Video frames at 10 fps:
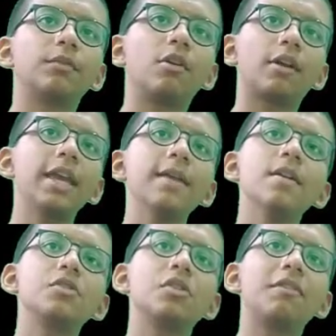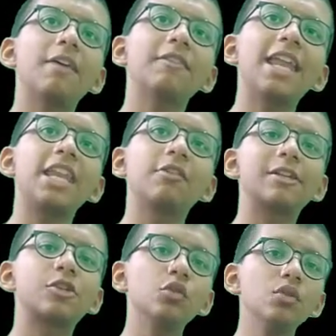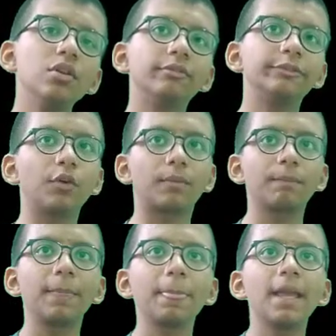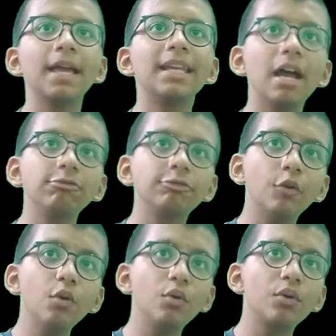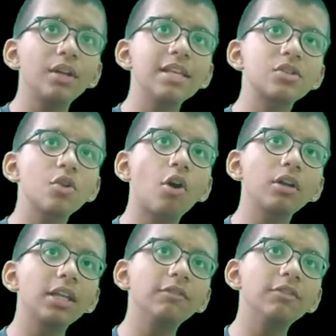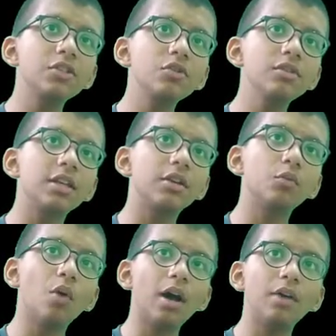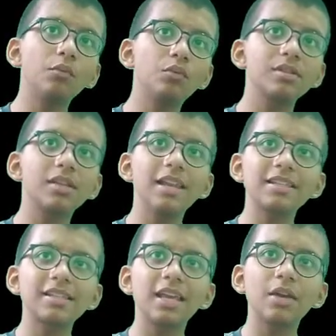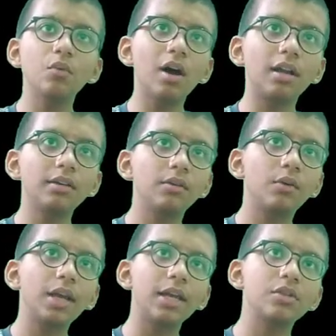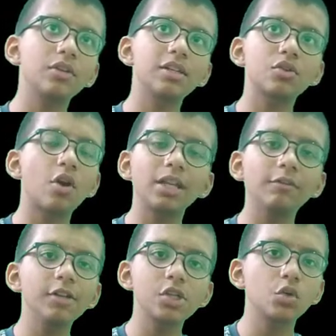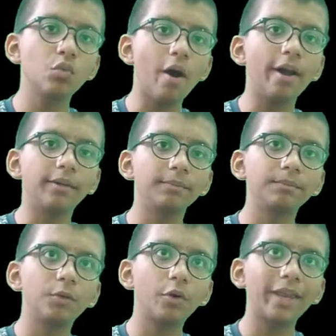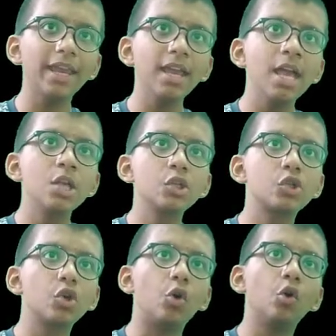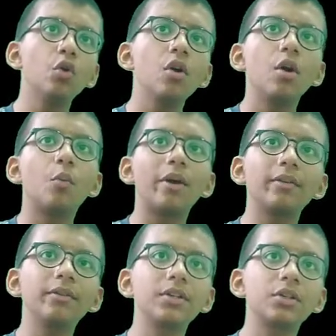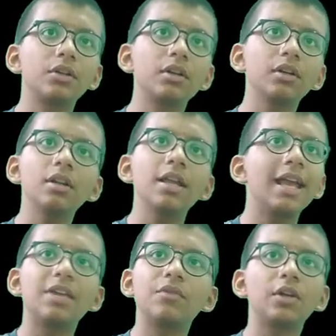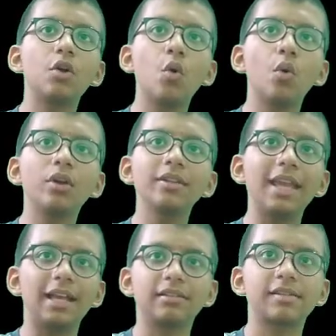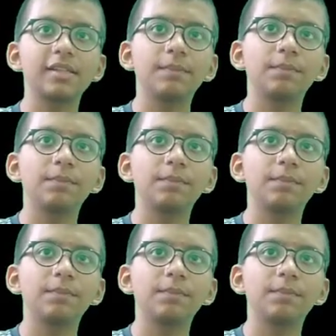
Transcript: Okay, so we have n equals to 4. Now 4 is not equals to 0, 1, let's say 1. Okay, so it is not equals to 1. Okay, so what it will return, it will go on to the else.